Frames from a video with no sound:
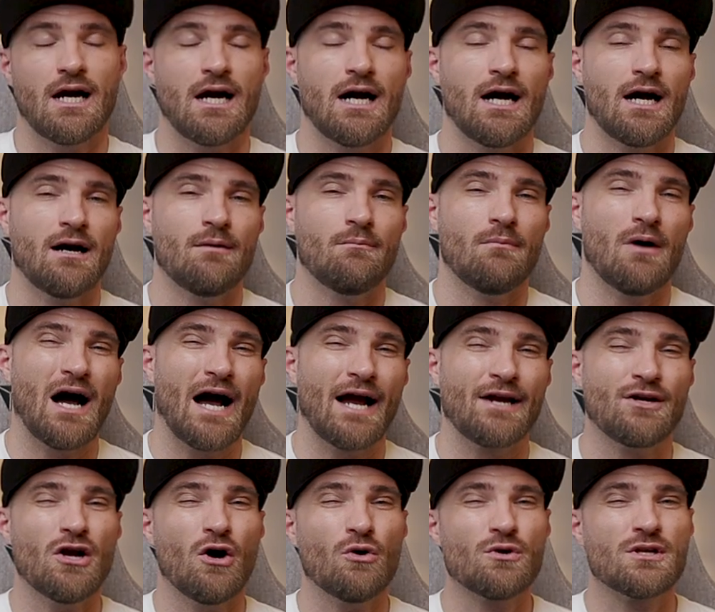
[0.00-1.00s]
Um,
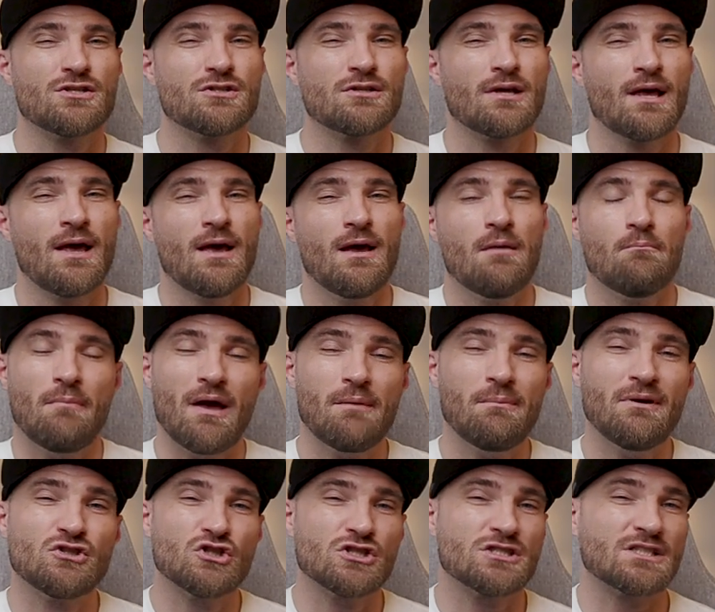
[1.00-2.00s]
I noticed
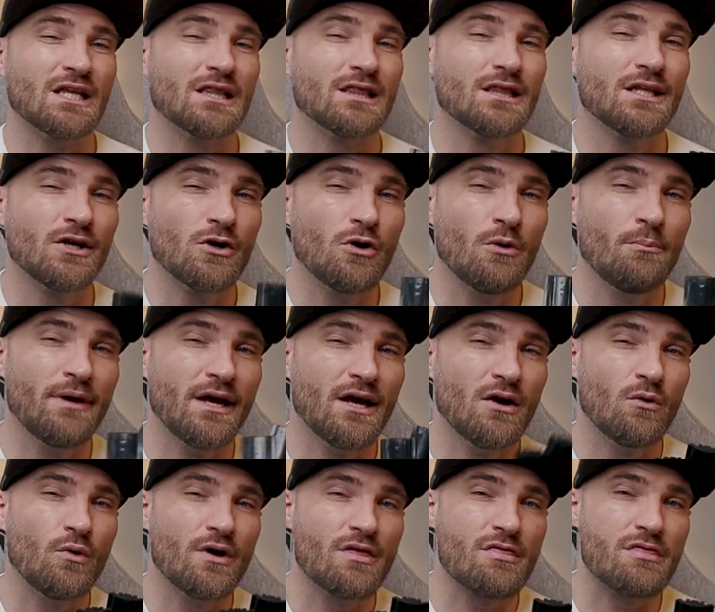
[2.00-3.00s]
maybe just a little
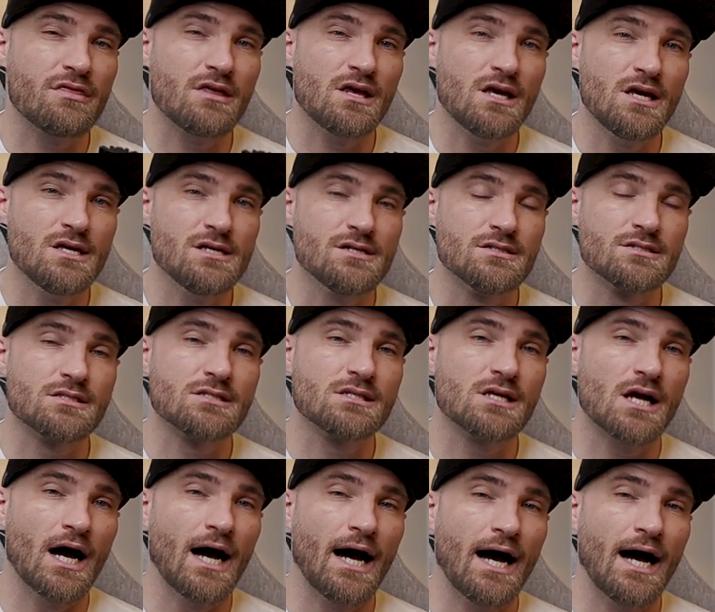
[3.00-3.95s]
bit with these